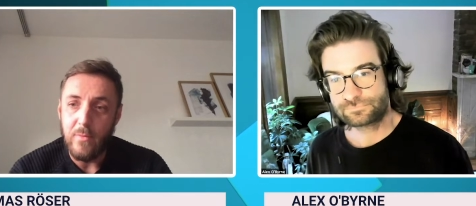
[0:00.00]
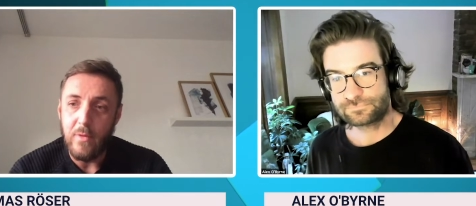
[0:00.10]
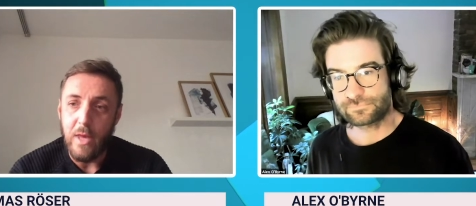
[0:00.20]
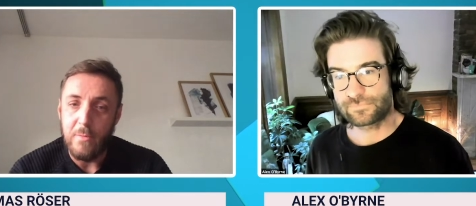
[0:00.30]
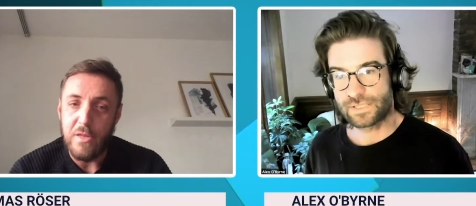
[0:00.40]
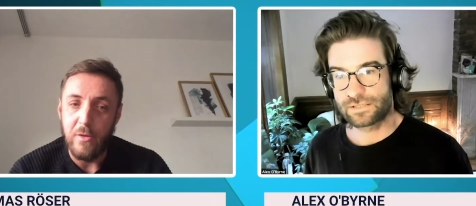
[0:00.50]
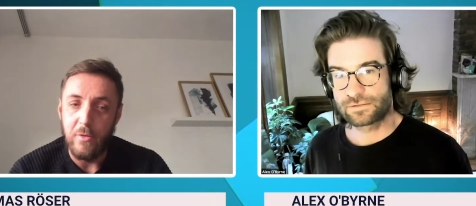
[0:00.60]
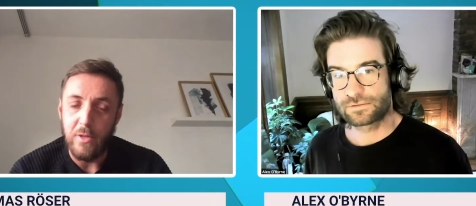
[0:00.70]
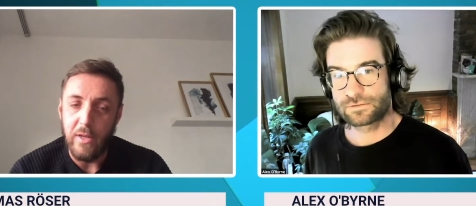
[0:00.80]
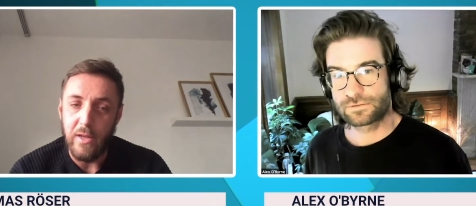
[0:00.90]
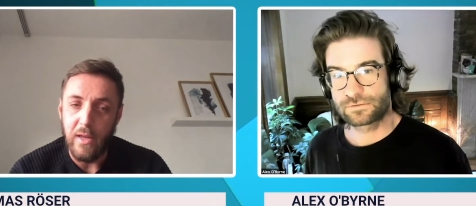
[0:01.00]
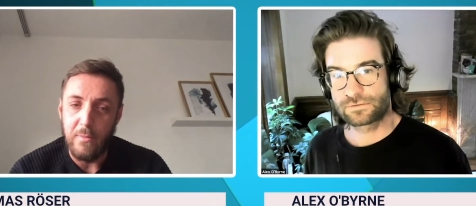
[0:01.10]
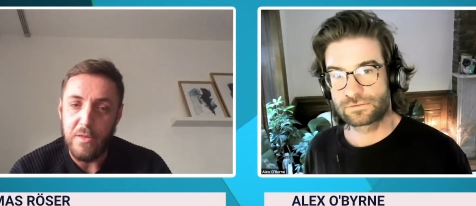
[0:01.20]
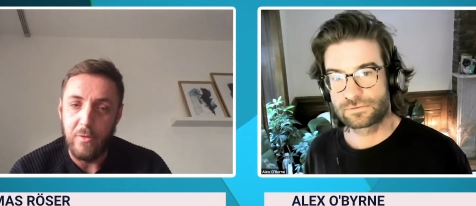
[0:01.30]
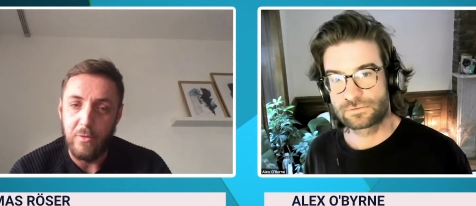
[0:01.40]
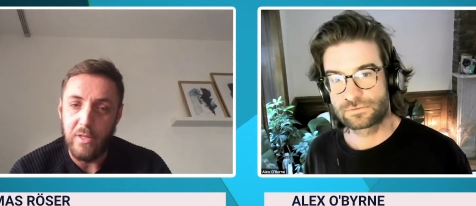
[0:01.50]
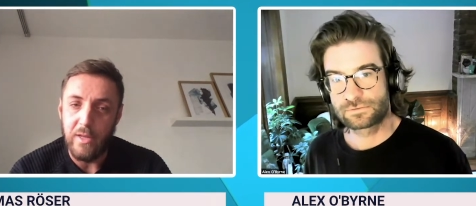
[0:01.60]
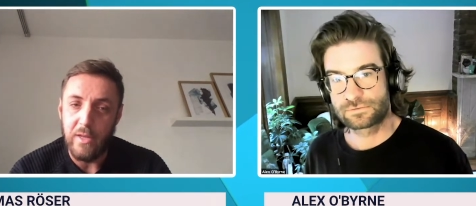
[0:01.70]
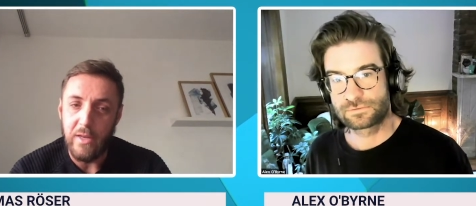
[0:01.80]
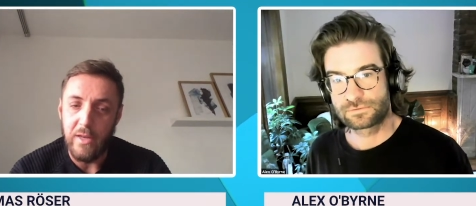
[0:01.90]
Speaker 1: absolutely
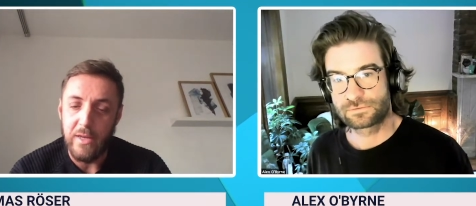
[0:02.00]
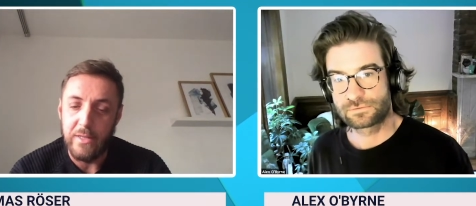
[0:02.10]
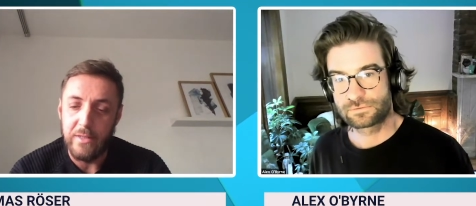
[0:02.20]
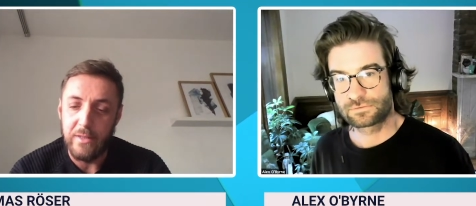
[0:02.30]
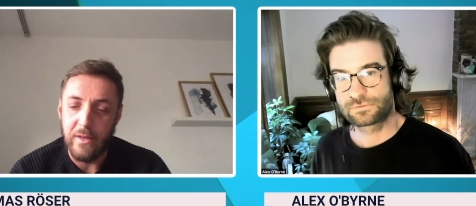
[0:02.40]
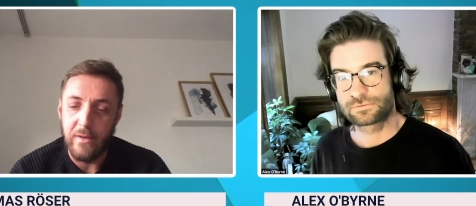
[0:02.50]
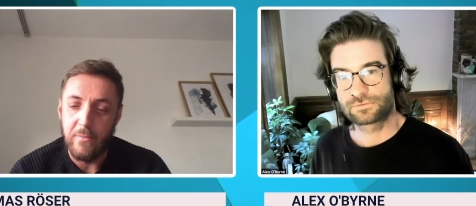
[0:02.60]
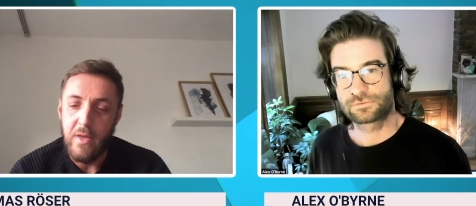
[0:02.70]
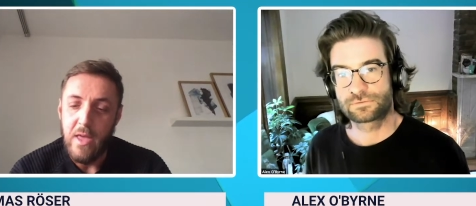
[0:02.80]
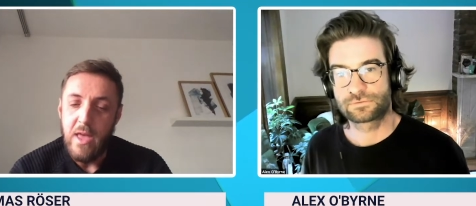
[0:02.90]
absolutely and um,